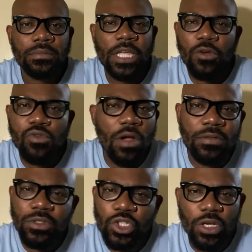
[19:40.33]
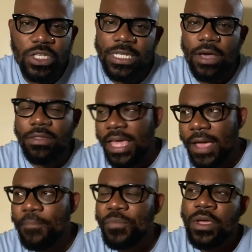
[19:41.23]
There are rotten judges out
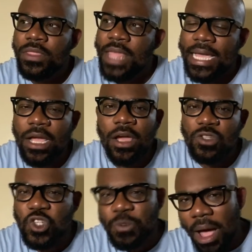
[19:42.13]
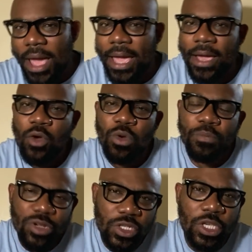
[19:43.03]
there that can
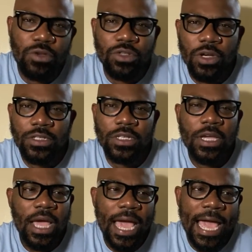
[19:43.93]
conspire with prosecutors,